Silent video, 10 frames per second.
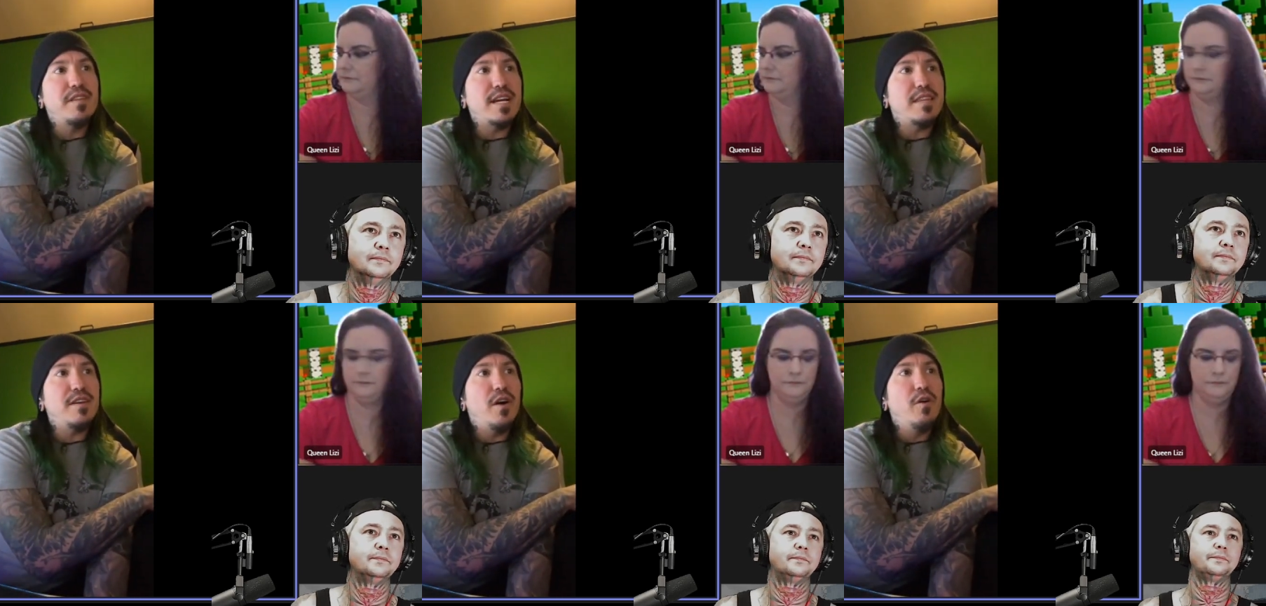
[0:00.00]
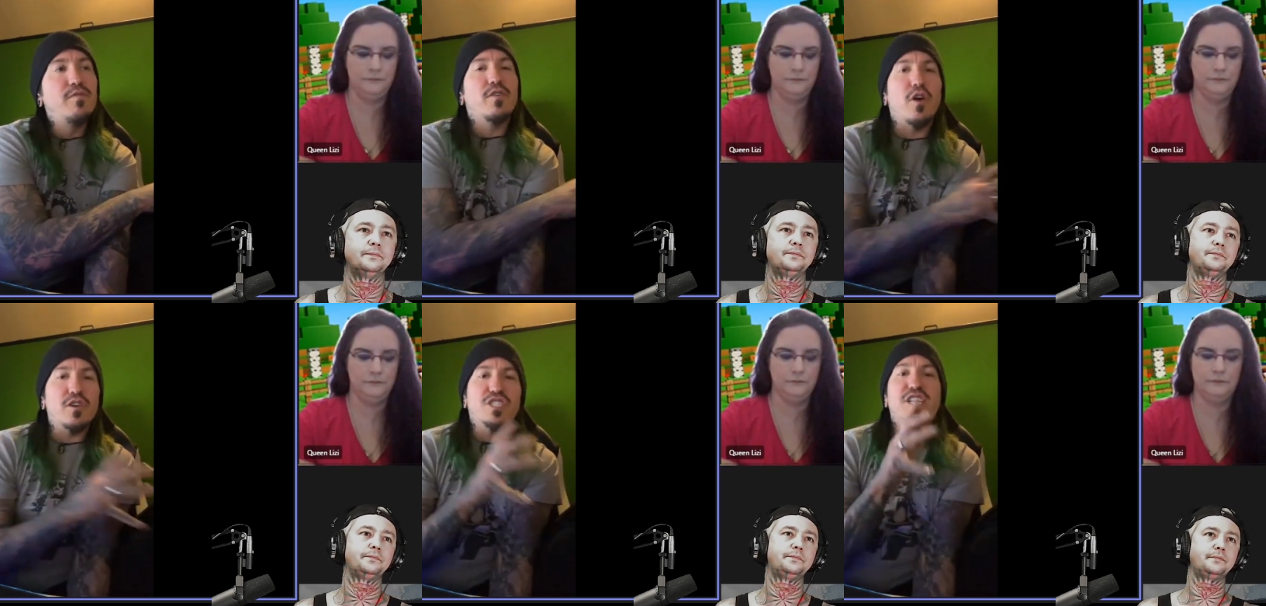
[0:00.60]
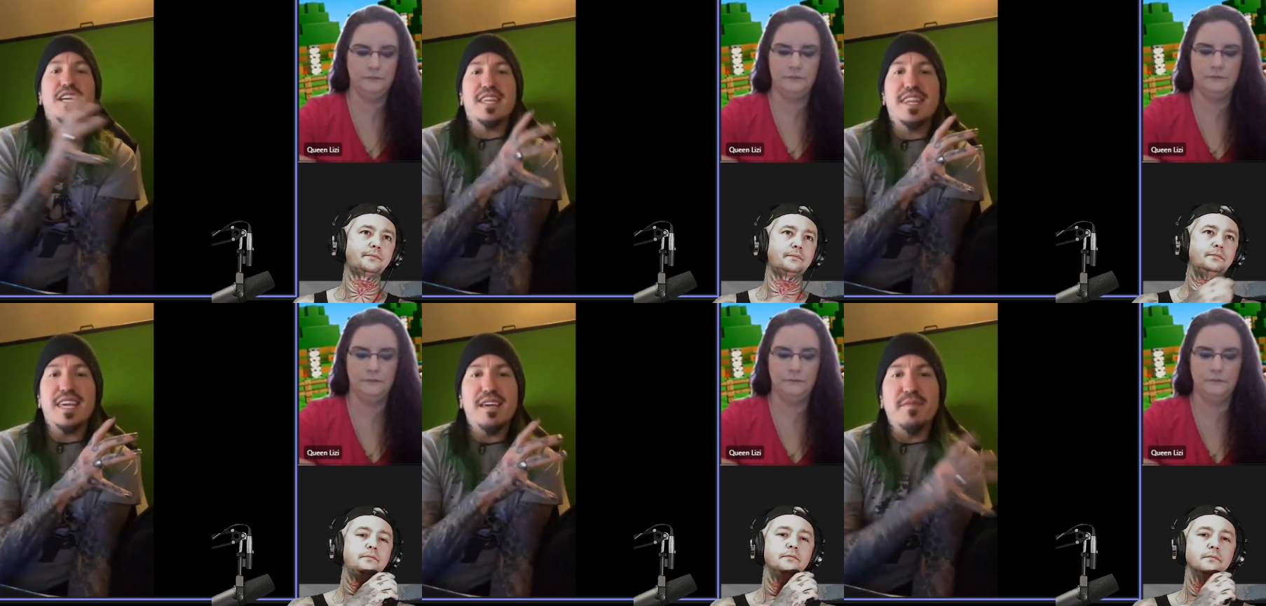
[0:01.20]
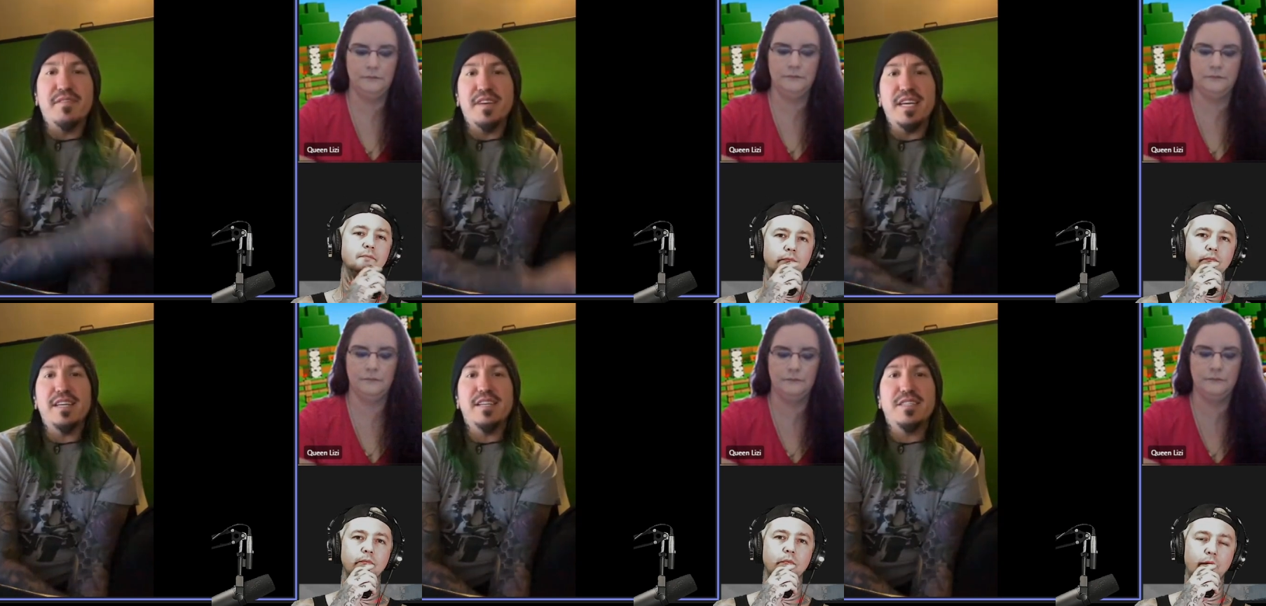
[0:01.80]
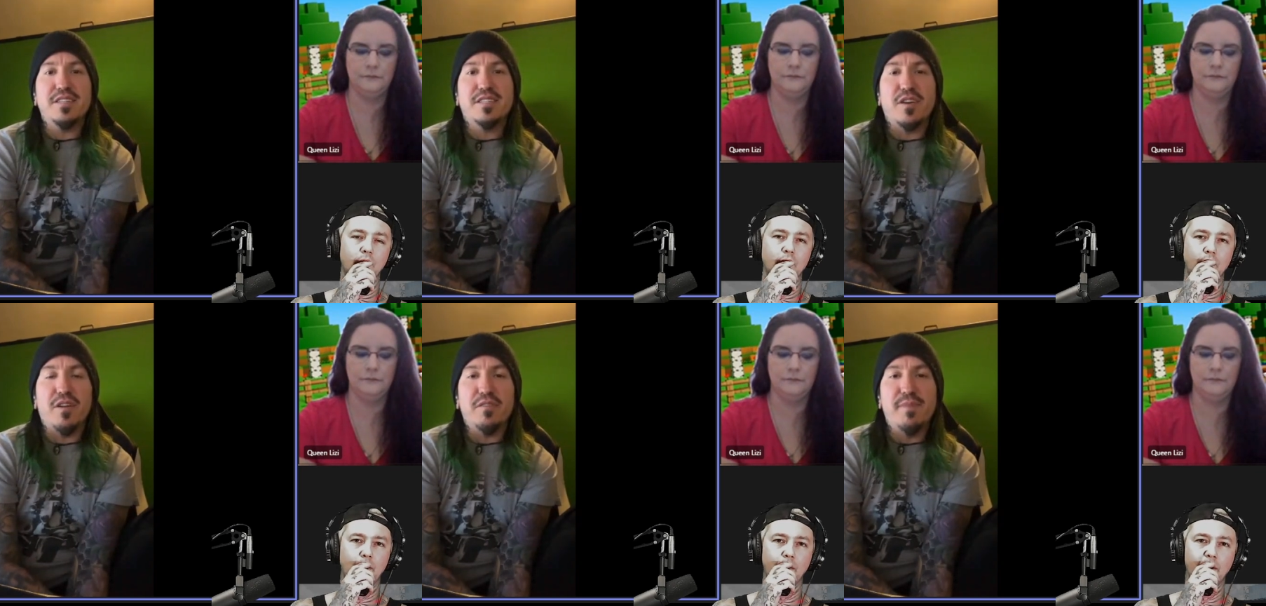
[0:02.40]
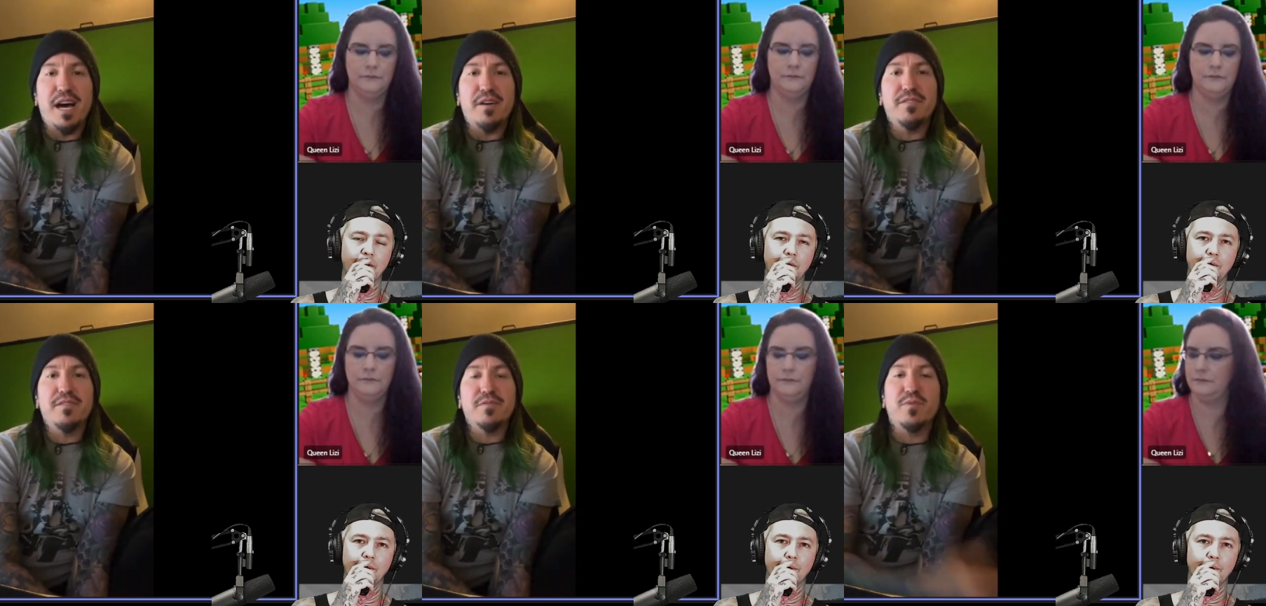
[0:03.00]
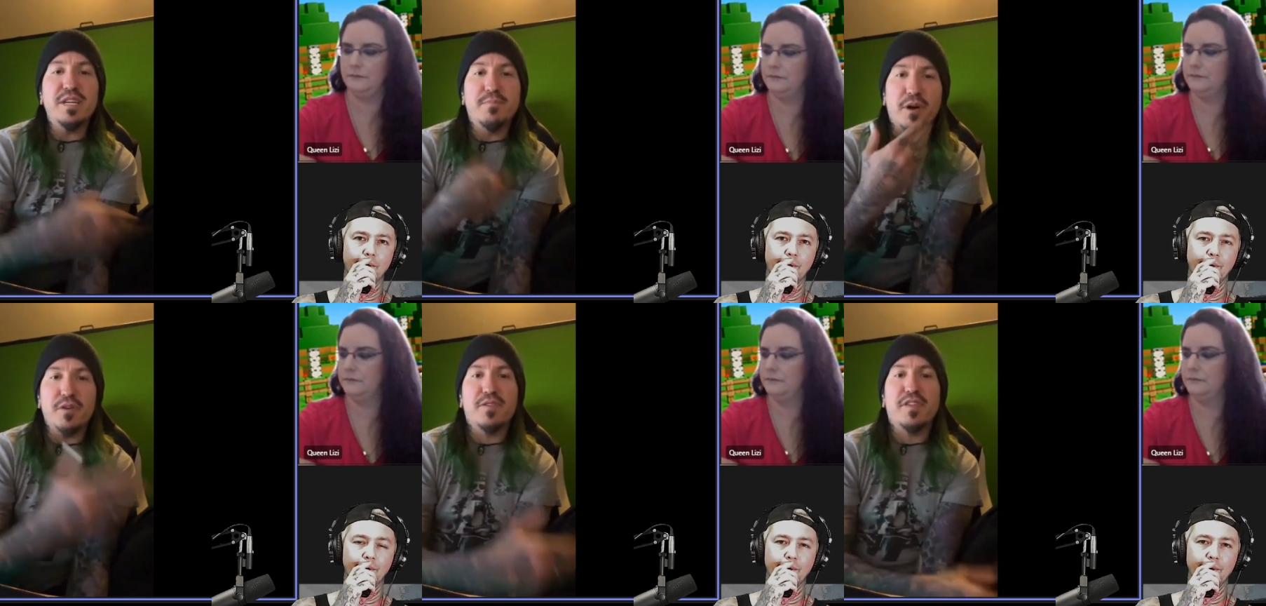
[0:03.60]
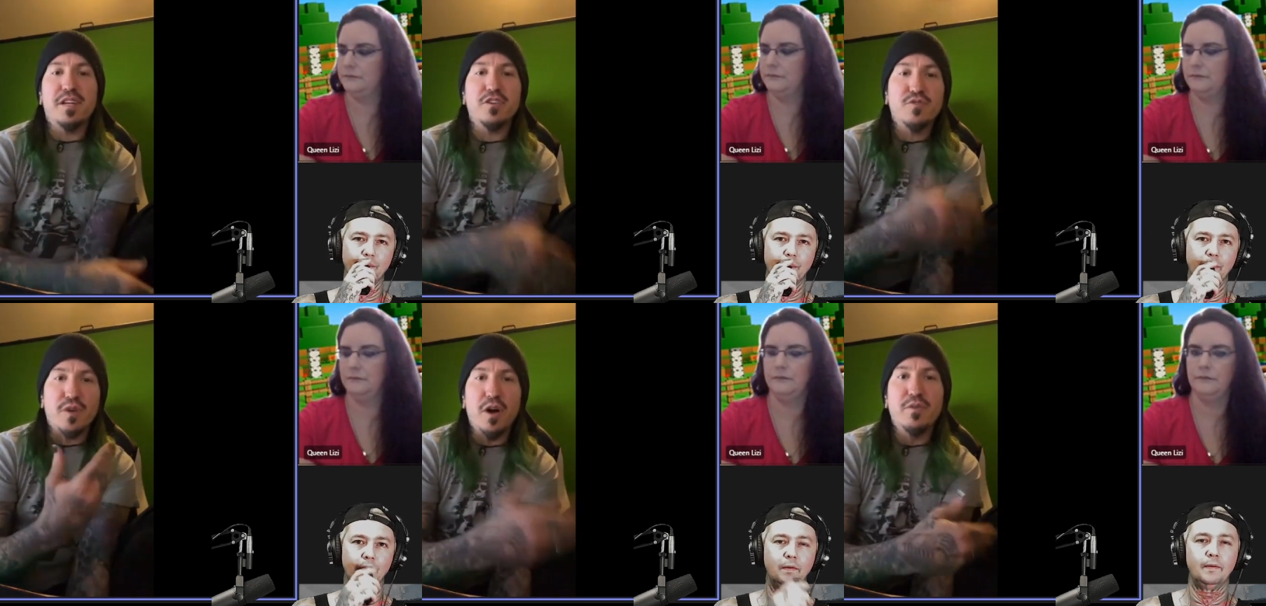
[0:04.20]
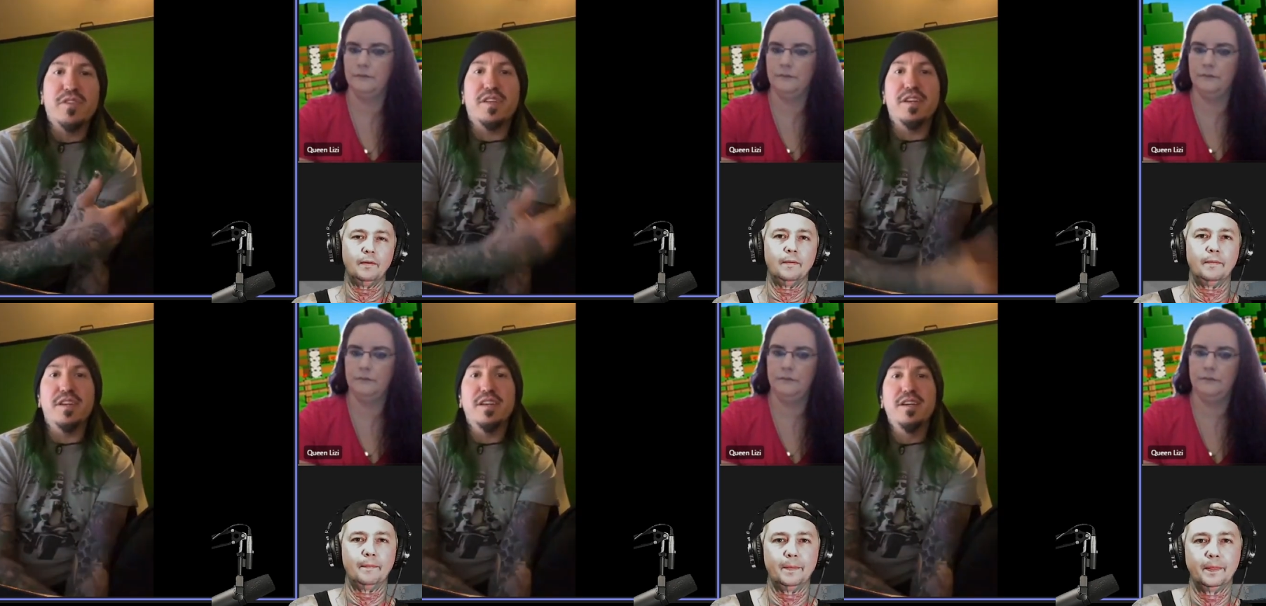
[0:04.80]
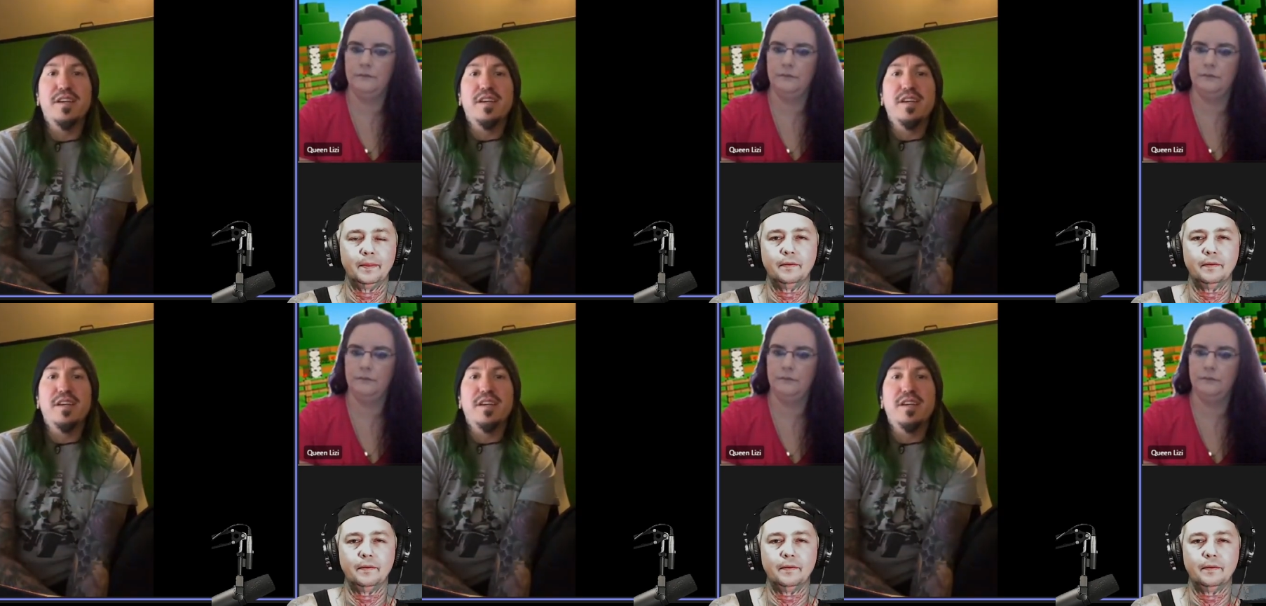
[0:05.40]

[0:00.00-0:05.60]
Speaker 1: like the overarching theme of it is just all about rebirth and growth and